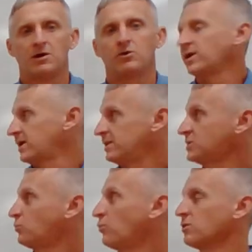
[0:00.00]
Okay,
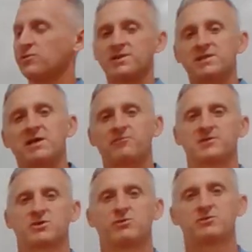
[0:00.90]
let's work with the
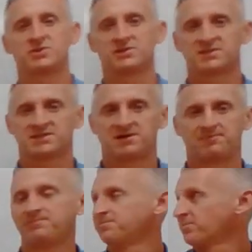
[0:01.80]
difference quotient
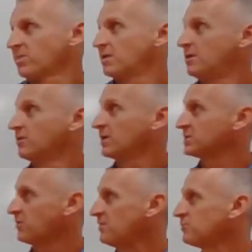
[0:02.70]
some. Okay,
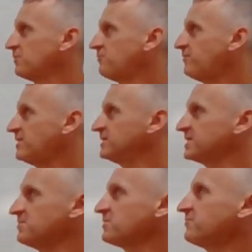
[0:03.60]
so I want to
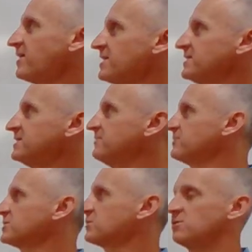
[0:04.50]
simplify the
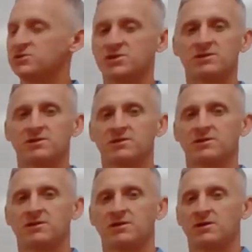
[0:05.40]
difference quotient
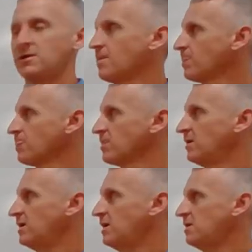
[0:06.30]

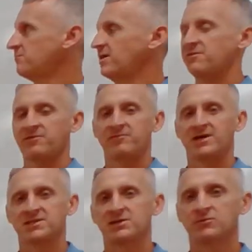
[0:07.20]
of f of
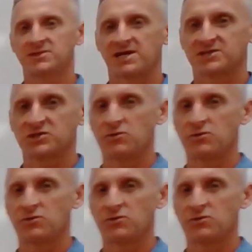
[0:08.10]
x equals x